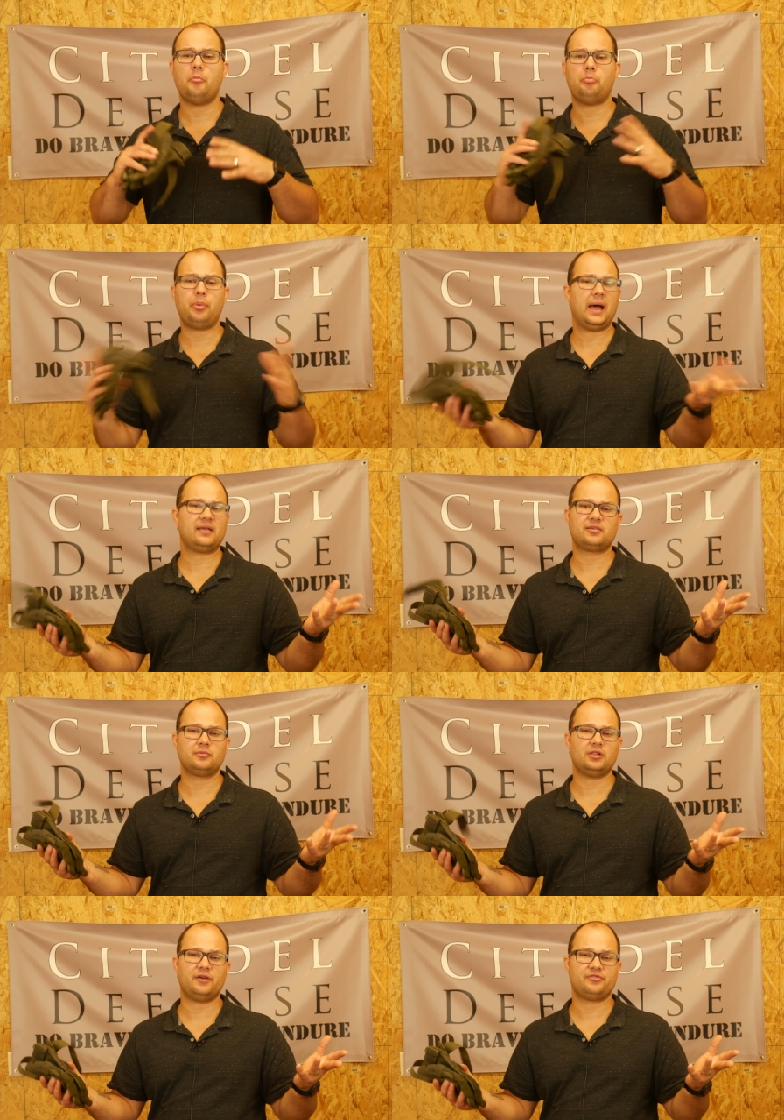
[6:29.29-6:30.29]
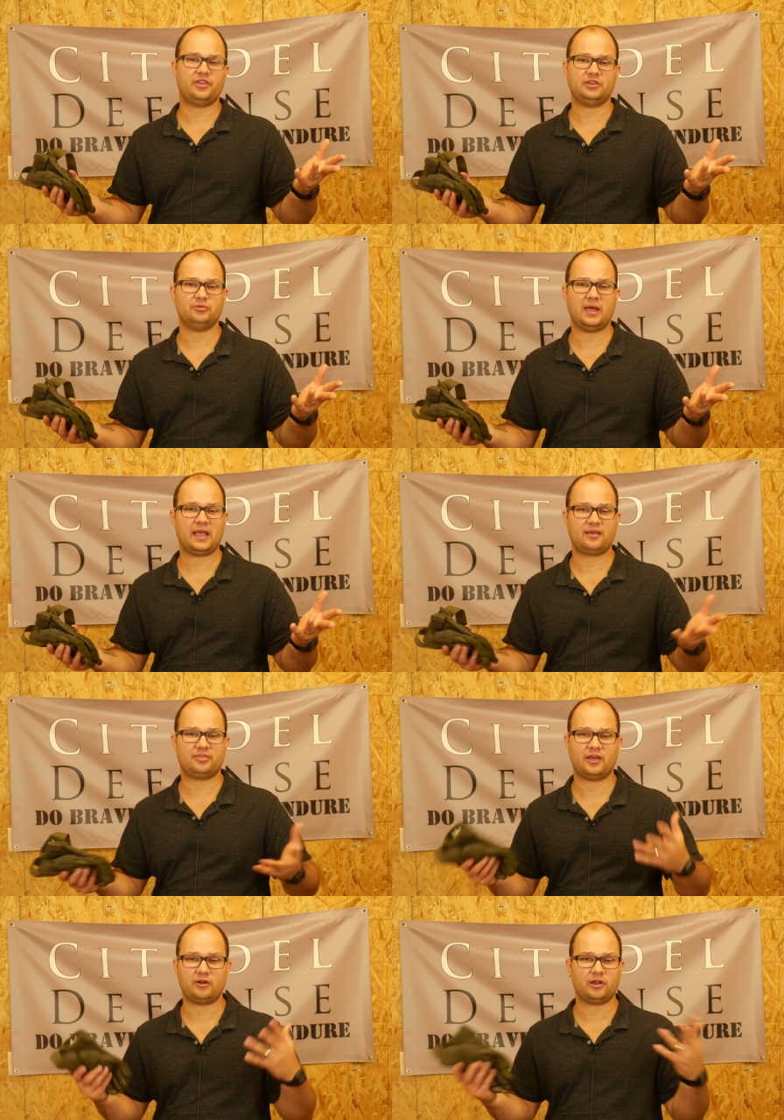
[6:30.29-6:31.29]
Buy some gloves that you
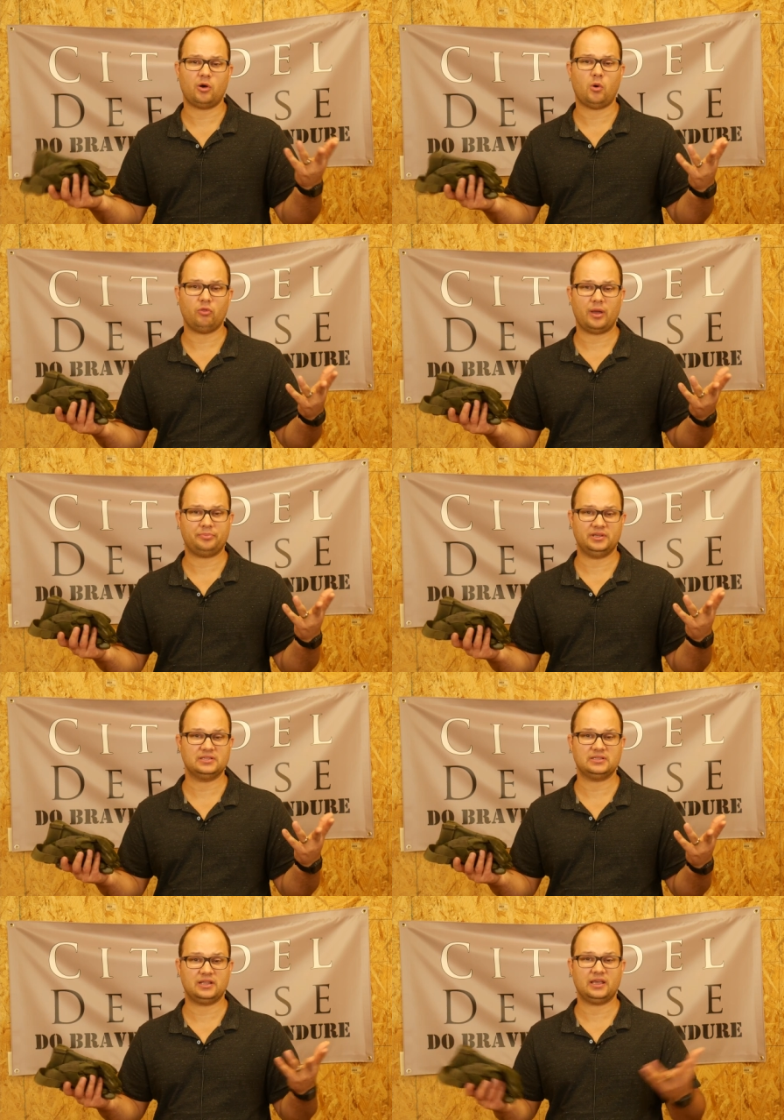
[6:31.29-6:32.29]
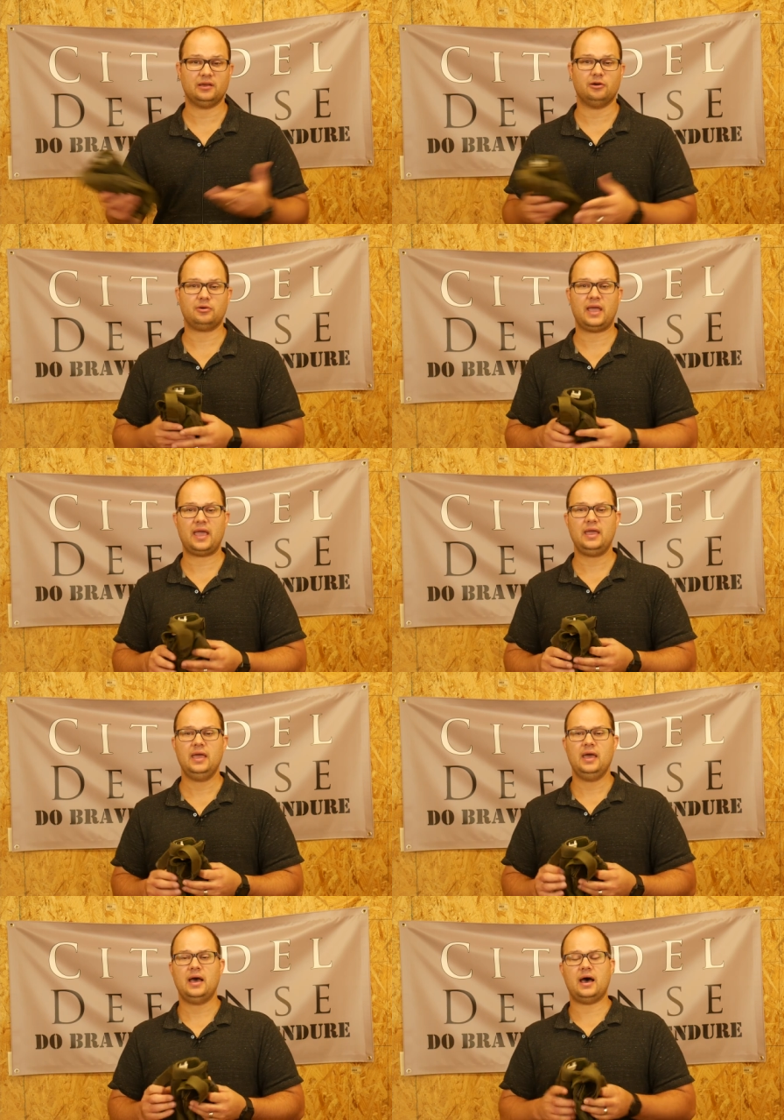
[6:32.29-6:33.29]
like that are gonna hold up decently, okay?
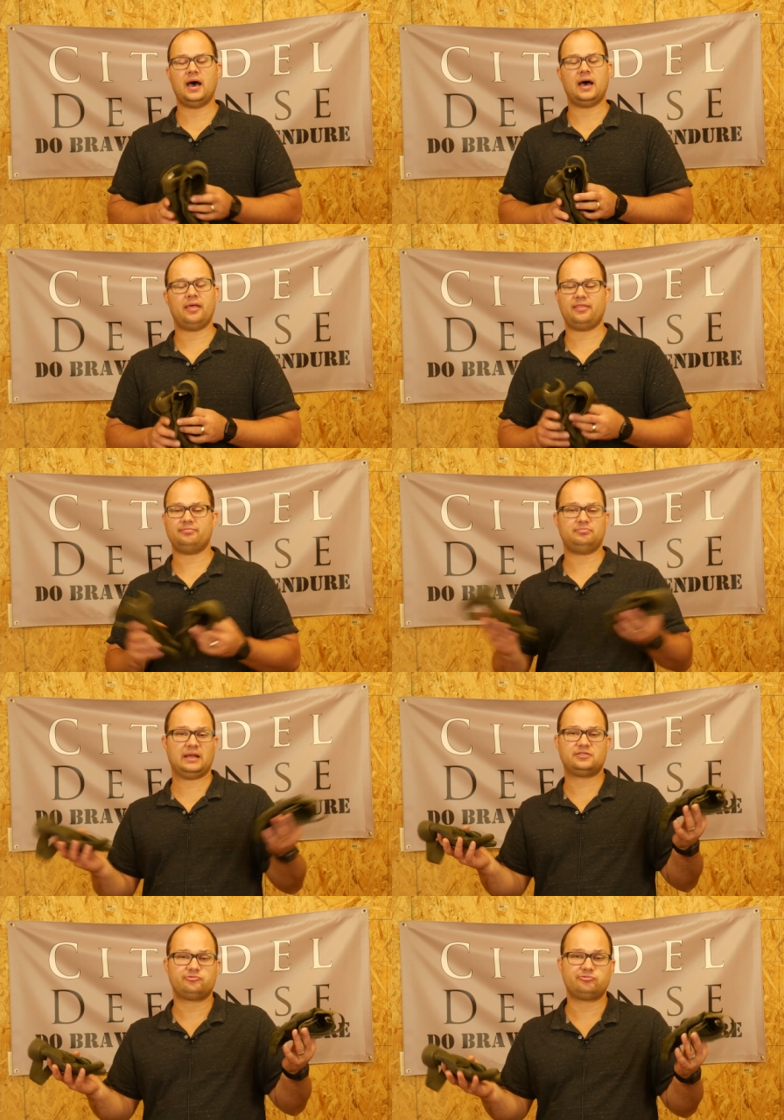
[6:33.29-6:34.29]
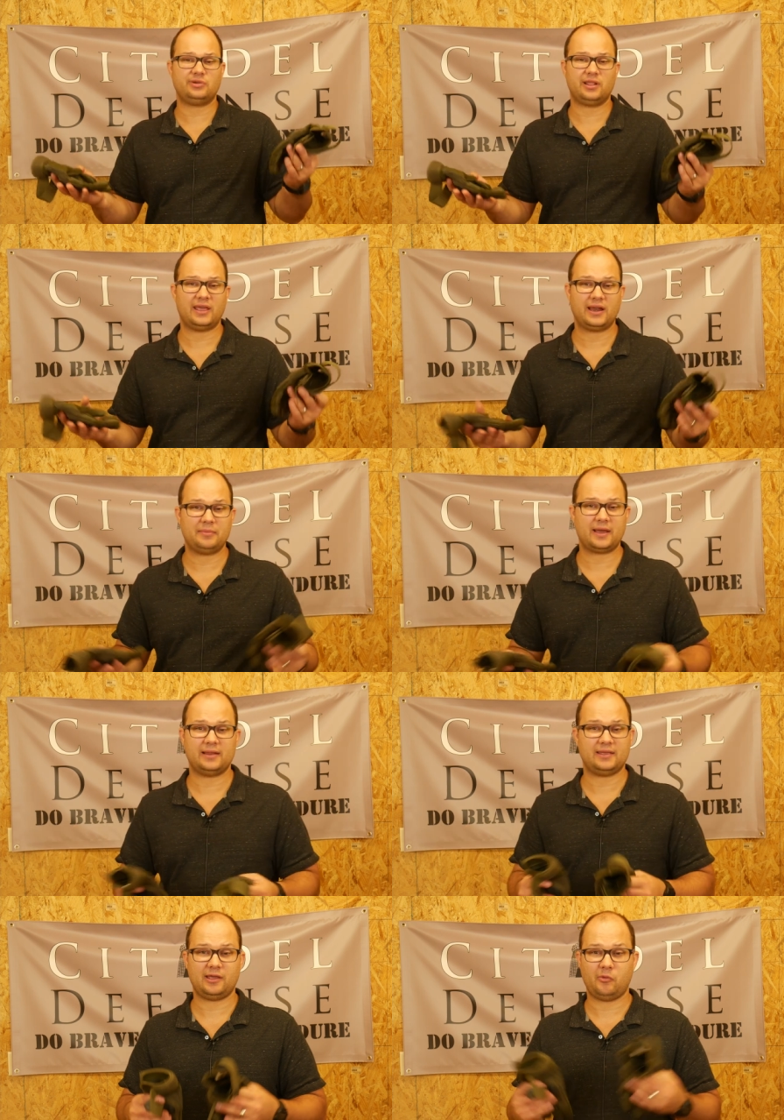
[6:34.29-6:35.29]
Uh, that's really it. I'm not
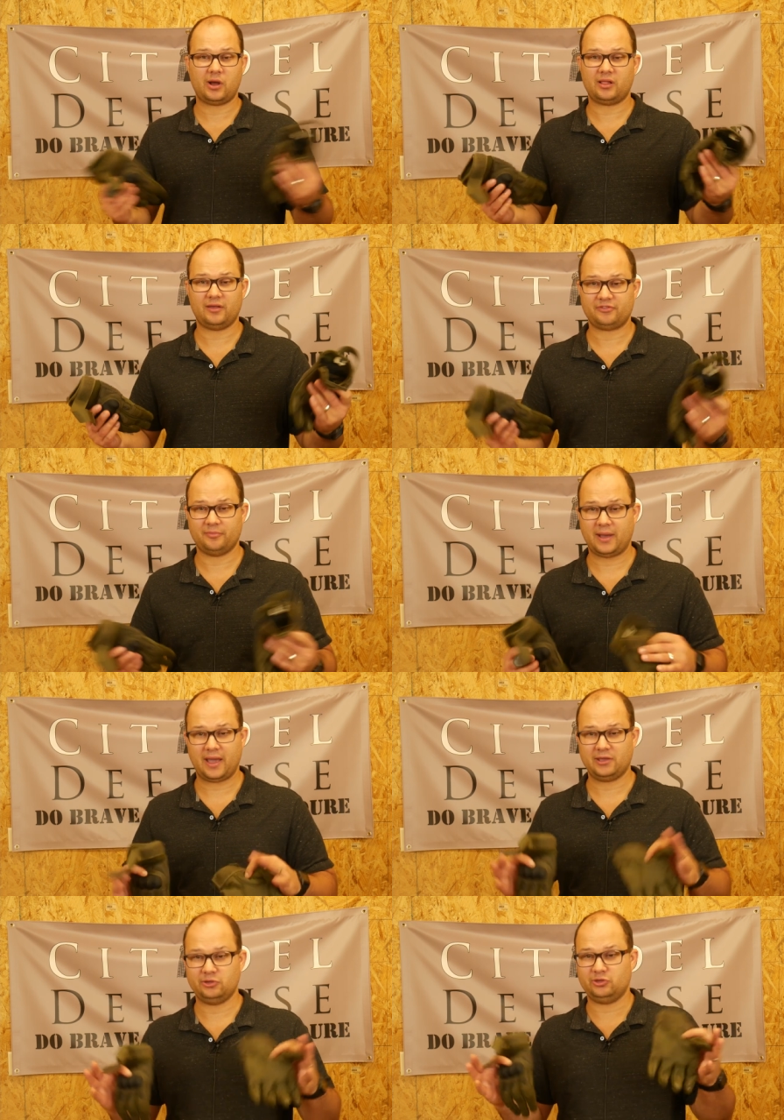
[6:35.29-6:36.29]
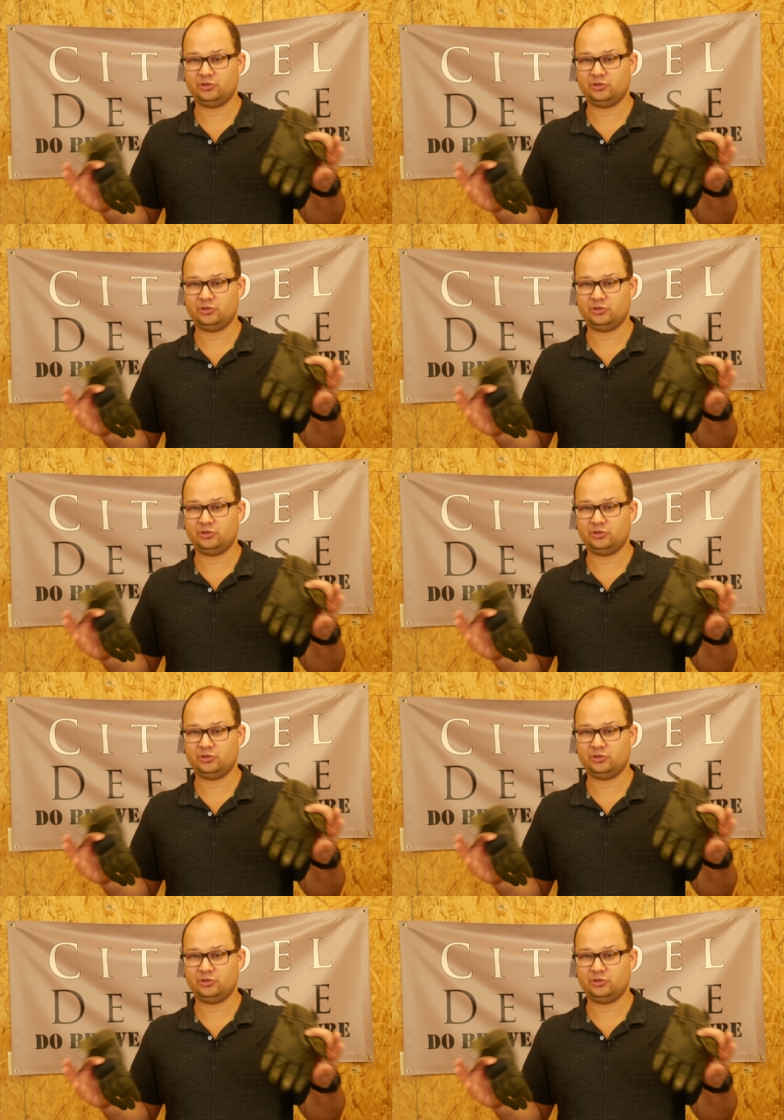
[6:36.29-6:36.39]
gonna tell you what gloves to buy.